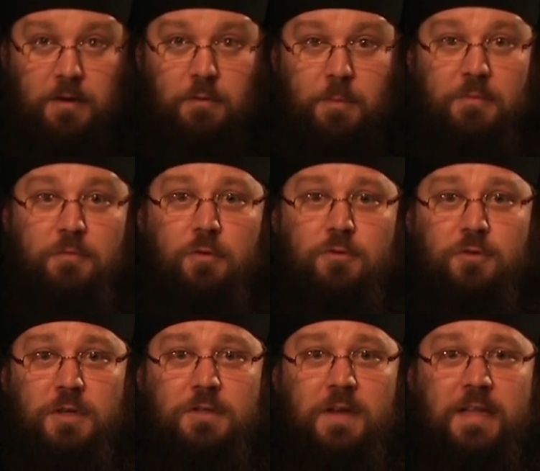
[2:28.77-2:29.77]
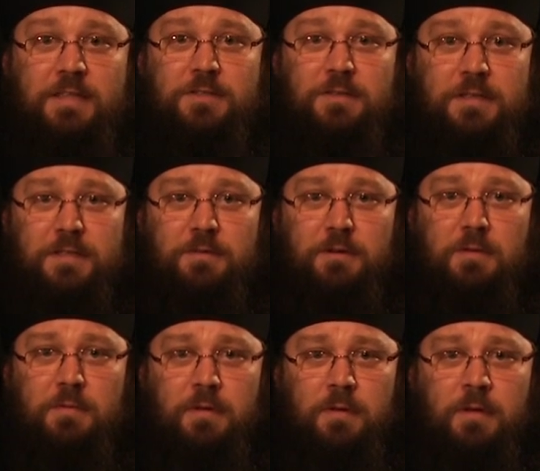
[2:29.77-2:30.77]
Well, before trying to answer this
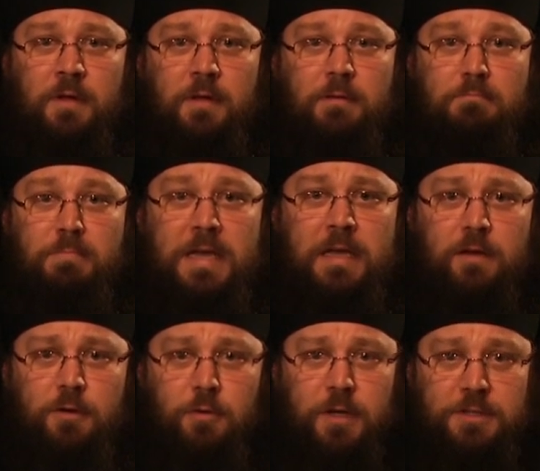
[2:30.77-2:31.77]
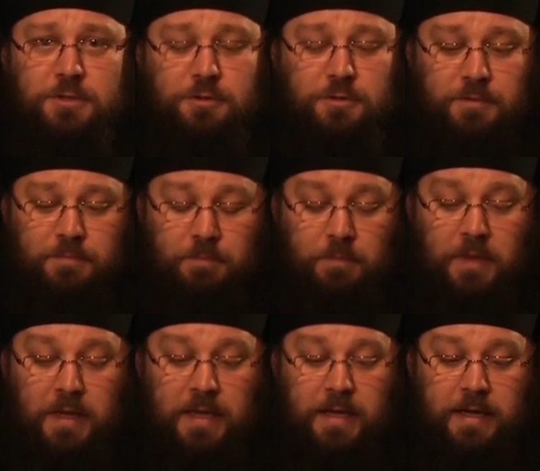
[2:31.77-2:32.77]
very big question,
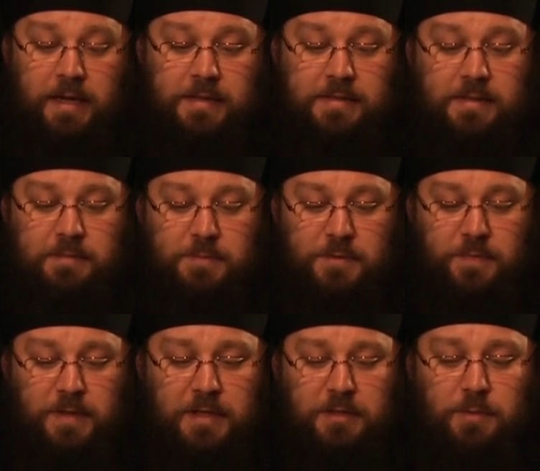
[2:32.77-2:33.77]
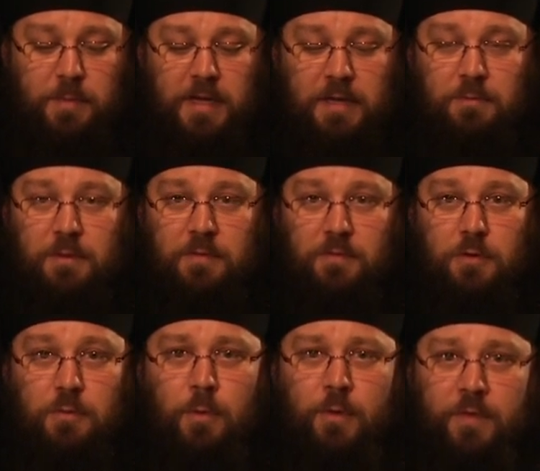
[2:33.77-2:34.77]
it seems fitting to begin with a
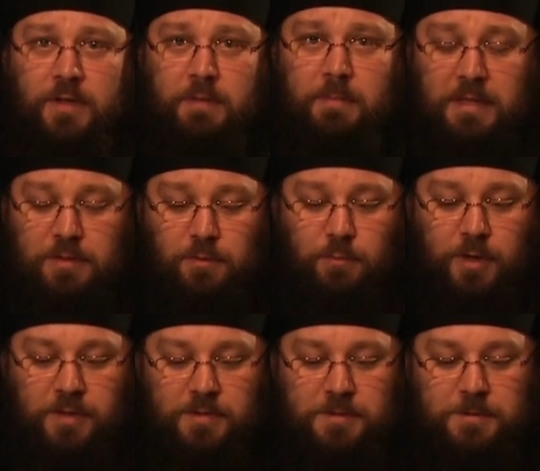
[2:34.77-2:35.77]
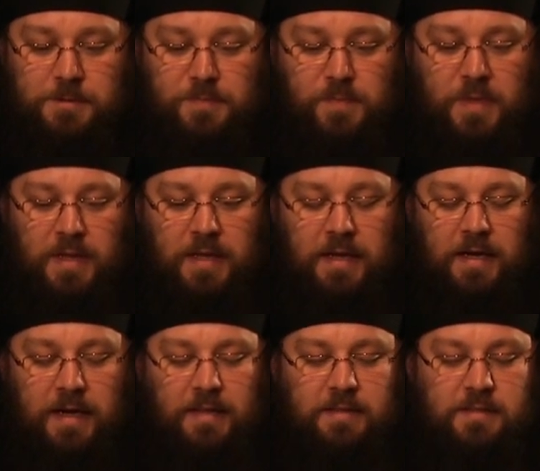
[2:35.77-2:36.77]
few more fundamental ones.
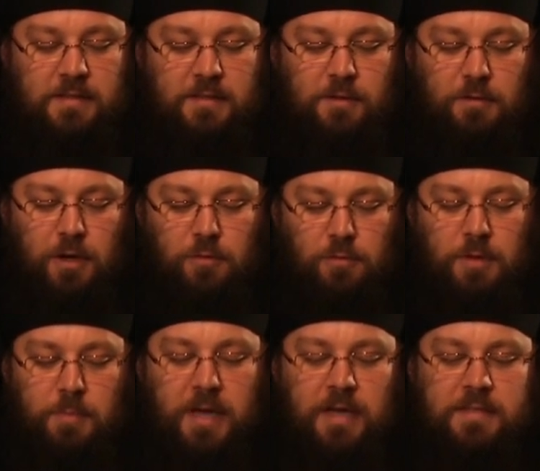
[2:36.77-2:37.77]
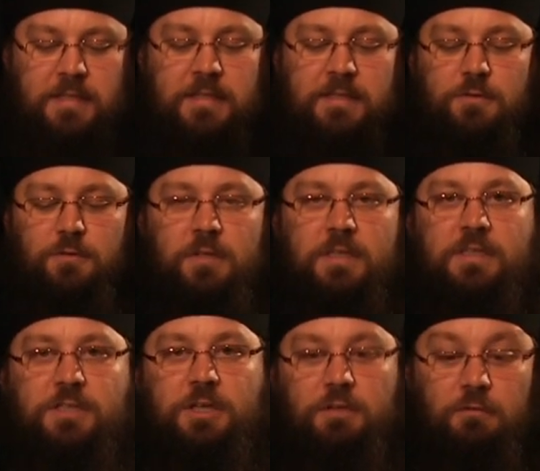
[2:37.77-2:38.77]
And this is so not only because it is good
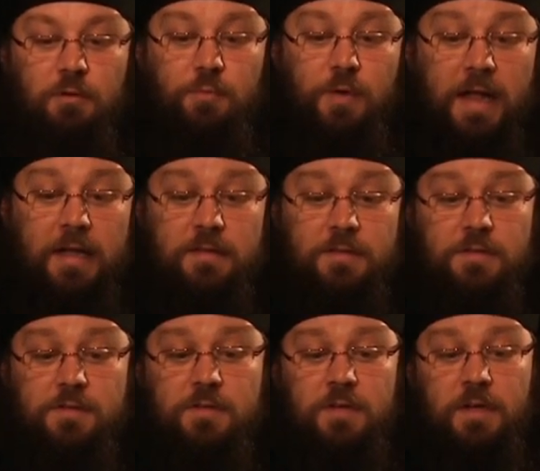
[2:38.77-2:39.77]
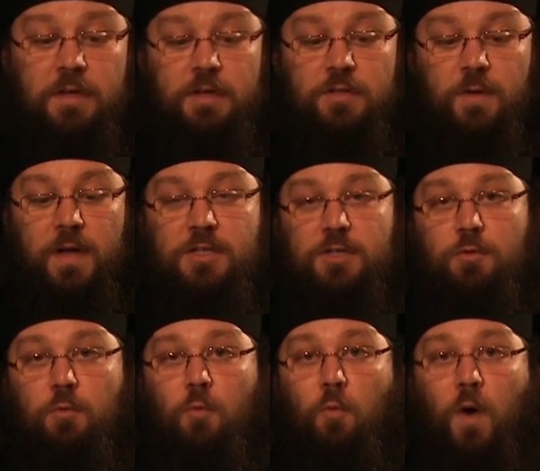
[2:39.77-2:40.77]
as a general practice to ask
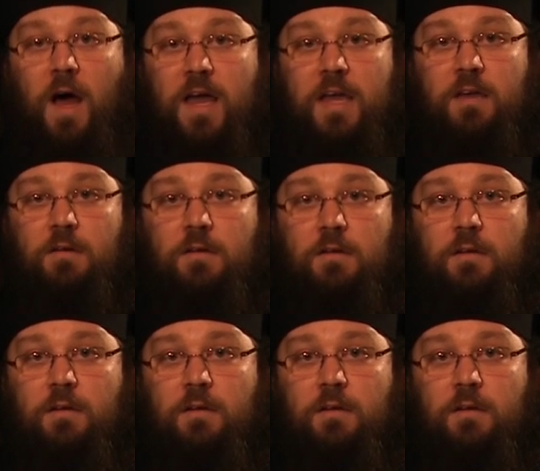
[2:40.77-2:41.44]
why